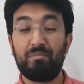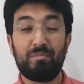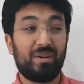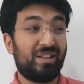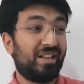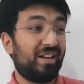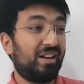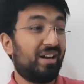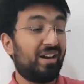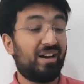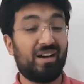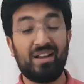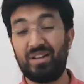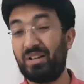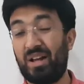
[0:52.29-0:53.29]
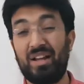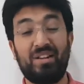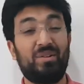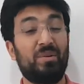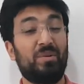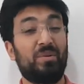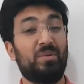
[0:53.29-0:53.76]
But then I I
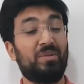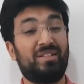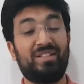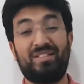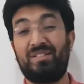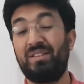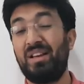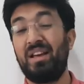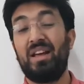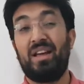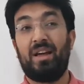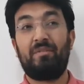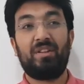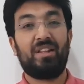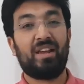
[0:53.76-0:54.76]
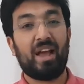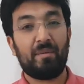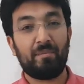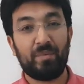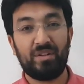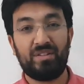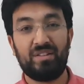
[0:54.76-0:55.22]
don't know. Just everything
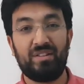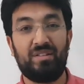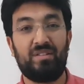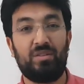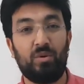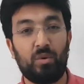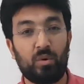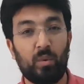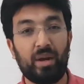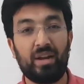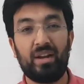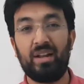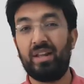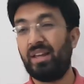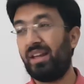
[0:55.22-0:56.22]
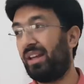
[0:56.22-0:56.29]
happened just so quickly.